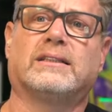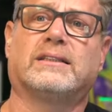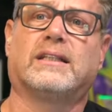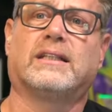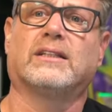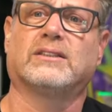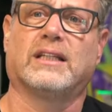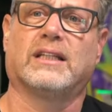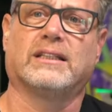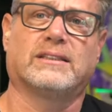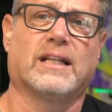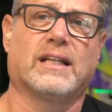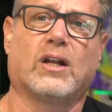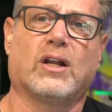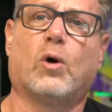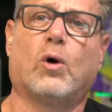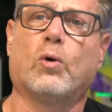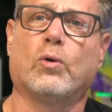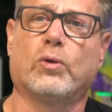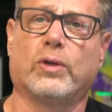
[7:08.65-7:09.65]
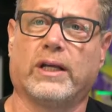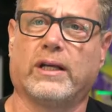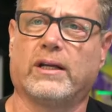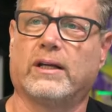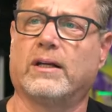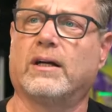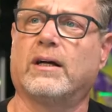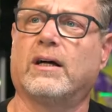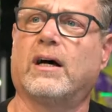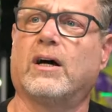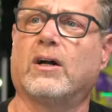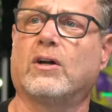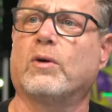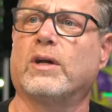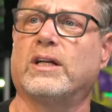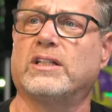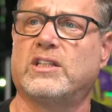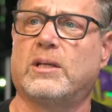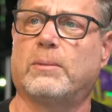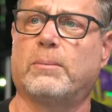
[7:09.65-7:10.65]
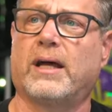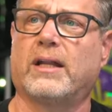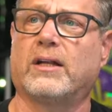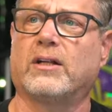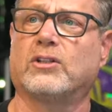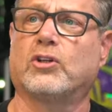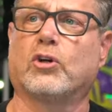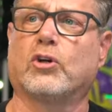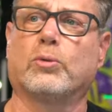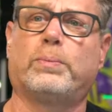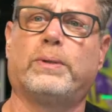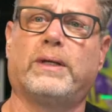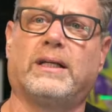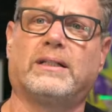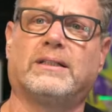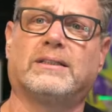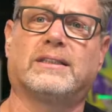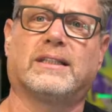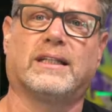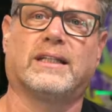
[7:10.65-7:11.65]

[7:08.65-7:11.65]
it's not holding a crazy amount of terpenes.